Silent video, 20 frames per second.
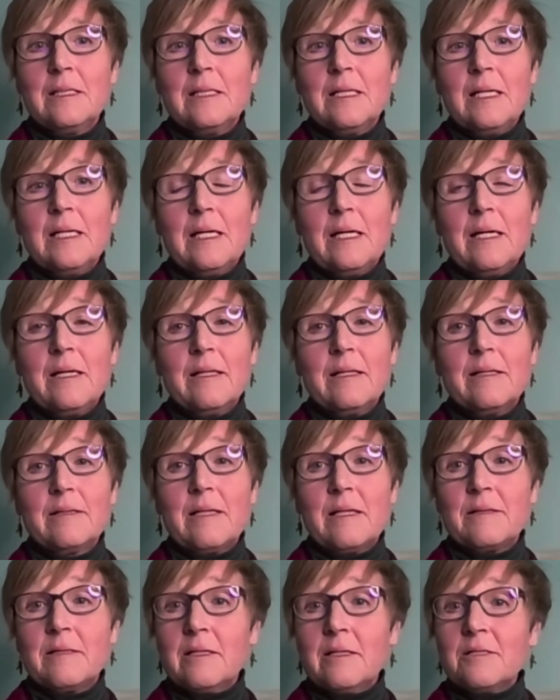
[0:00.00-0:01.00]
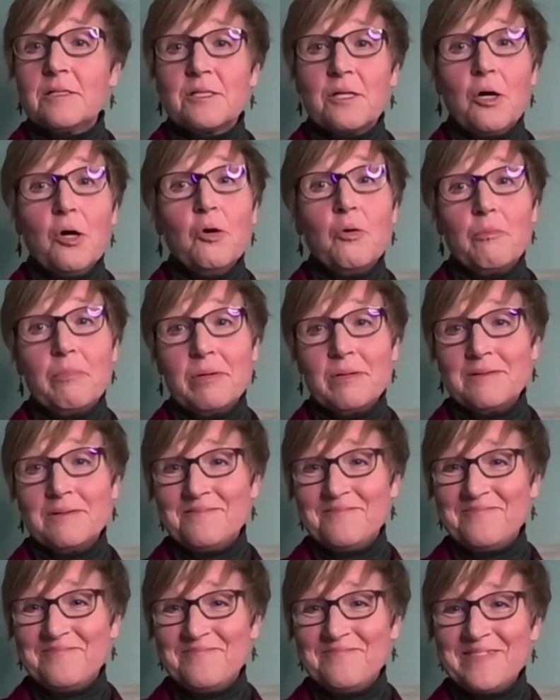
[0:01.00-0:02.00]
Uh, that there is hope.
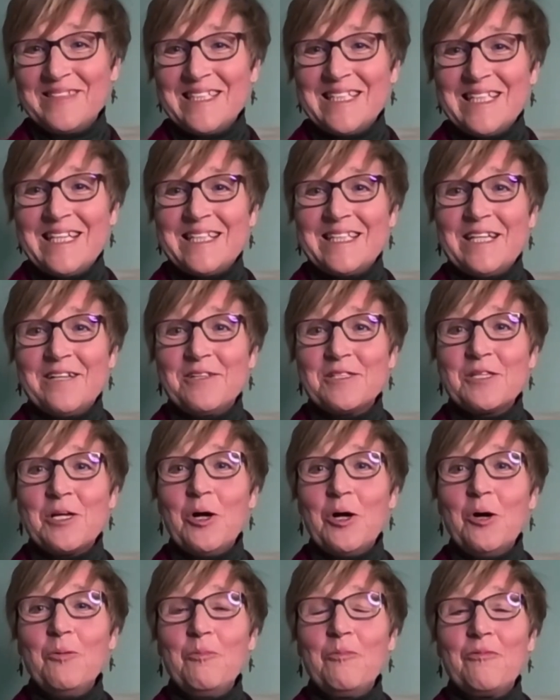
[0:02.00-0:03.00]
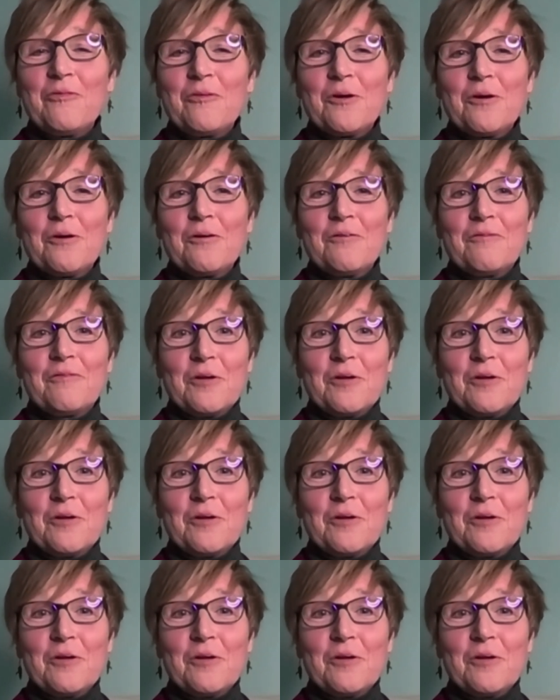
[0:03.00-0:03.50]
There's hope for,